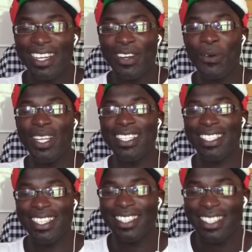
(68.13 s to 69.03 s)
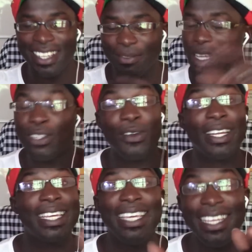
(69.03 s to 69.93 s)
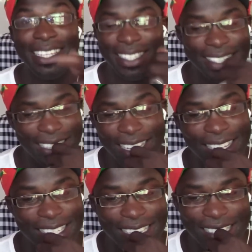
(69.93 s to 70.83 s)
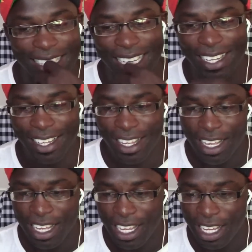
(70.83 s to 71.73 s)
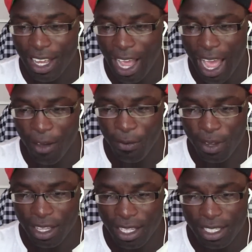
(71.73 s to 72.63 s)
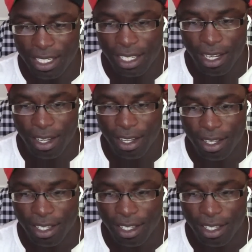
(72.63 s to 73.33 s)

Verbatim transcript: the queen's sister. Sorry, the king's king sister. I think this is her.